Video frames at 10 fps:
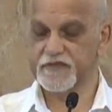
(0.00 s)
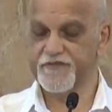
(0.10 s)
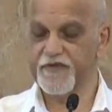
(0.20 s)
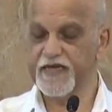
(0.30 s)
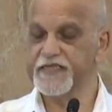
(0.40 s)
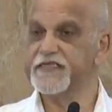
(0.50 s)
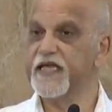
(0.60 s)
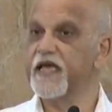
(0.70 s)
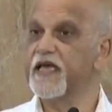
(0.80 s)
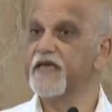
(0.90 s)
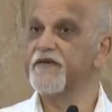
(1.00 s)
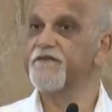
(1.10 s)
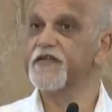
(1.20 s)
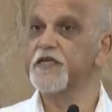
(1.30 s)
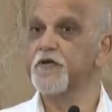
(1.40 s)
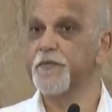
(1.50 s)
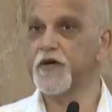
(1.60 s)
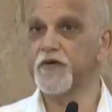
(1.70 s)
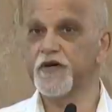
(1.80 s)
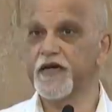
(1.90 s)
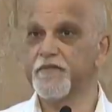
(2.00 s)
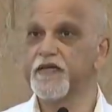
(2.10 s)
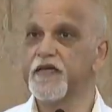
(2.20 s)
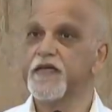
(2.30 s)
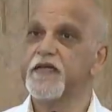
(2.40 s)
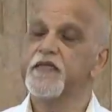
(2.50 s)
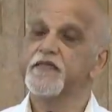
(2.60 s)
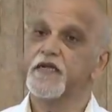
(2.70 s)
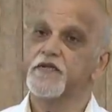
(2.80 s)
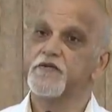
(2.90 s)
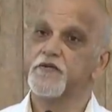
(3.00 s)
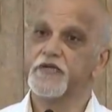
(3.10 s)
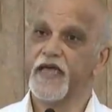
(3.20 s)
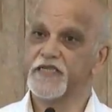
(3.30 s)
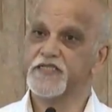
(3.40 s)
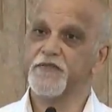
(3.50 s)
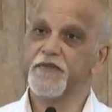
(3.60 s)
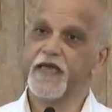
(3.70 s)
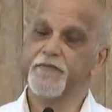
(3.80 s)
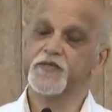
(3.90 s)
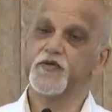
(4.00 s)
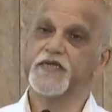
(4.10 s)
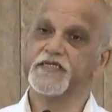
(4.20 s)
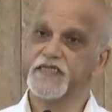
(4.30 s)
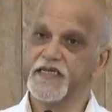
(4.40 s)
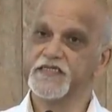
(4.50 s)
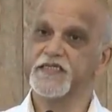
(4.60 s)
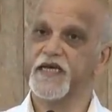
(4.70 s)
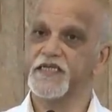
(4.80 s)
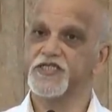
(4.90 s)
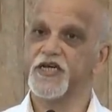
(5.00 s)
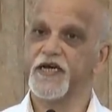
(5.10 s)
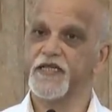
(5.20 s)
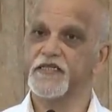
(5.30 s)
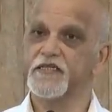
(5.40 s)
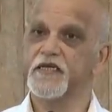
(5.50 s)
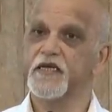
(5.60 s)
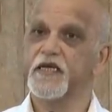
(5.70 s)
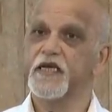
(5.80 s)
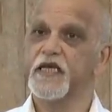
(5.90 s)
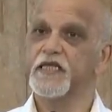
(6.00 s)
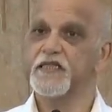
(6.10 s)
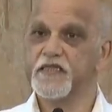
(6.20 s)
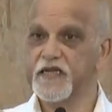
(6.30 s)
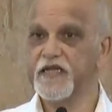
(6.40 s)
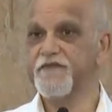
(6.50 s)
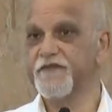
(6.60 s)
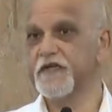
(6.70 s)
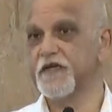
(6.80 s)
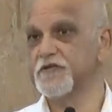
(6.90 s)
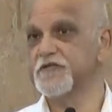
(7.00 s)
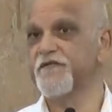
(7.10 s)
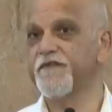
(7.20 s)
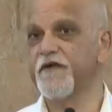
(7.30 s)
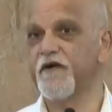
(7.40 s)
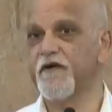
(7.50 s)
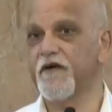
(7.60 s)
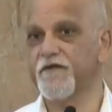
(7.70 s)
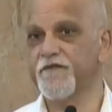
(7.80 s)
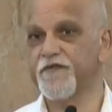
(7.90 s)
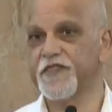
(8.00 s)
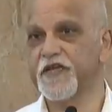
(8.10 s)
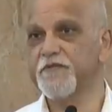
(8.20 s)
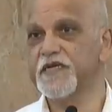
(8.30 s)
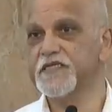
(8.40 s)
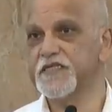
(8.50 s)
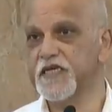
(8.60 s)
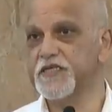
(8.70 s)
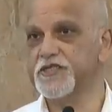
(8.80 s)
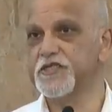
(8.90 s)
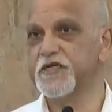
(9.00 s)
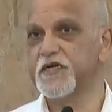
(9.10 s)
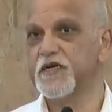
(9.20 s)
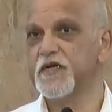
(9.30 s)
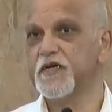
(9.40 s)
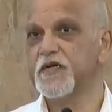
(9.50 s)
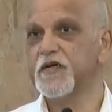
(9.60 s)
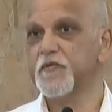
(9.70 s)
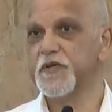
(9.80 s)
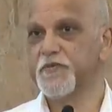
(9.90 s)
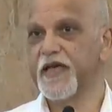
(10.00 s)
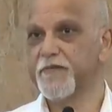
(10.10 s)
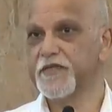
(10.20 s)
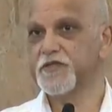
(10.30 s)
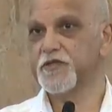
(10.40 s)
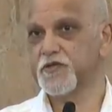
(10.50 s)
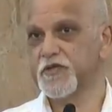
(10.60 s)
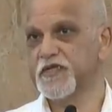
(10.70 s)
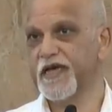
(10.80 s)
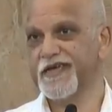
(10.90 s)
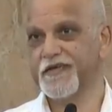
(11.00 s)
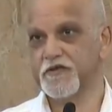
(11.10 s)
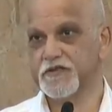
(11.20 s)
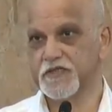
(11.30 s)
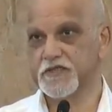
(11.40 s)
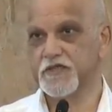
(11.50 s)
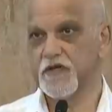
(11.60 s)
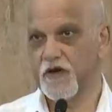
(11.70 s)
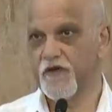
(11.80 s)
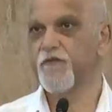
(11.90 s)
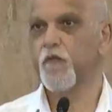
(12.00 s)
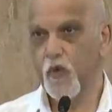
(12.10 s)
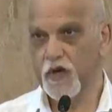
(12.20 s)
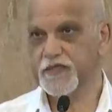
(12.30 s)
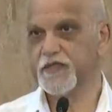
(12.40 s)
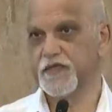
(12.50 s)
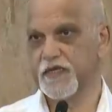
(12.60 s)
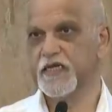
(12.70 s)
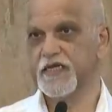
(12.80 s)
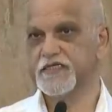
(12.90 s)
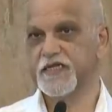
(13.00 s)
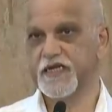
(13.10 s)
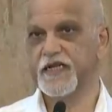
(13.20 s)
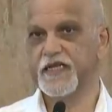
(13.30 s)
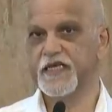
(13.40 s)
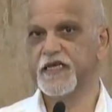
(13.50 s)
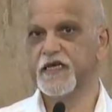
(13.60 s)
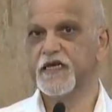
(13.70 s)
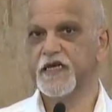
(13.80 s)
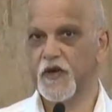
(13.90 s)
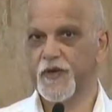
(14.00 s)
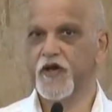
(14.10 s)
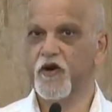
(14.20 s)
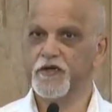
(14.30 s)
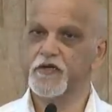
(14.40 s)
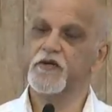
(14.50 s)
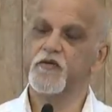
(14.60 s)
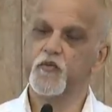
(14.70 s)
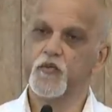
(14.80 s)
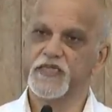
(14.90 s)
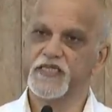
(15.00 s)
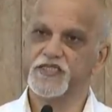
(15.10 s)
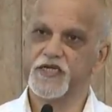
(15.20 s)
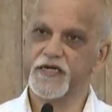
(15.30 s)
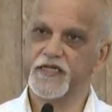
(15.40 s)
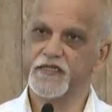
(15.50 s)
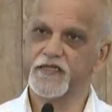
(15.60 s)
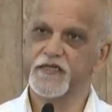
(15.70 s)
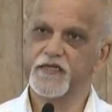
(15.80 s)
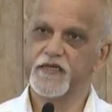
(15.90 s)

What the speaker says: devised a video program that would actually be able to assess a child in three videos of 3 minutes each. We'd be able to do a diagnosis of what is really going on with the child.